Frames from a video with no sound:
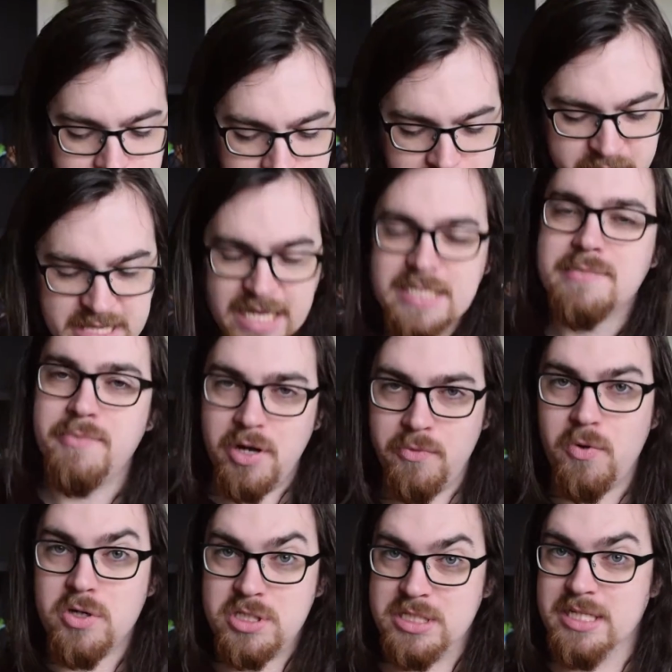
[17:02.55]
But that's my
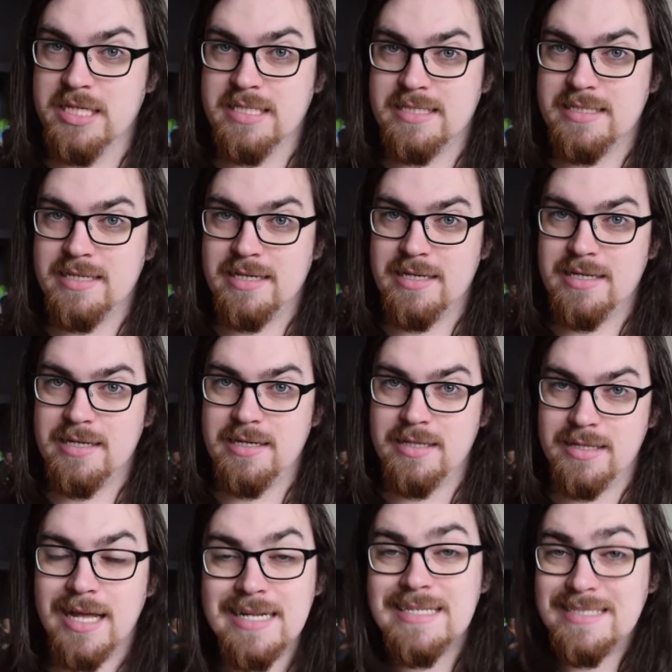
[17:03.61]
watch list.
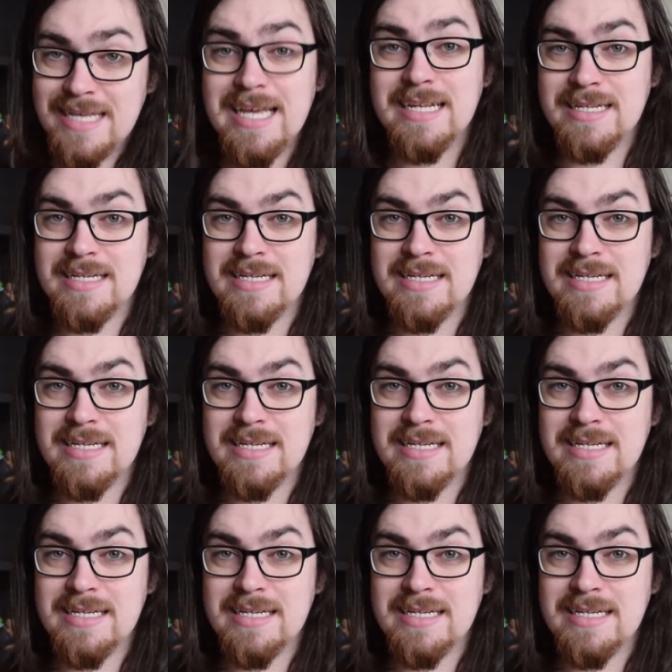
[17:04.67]
That is it.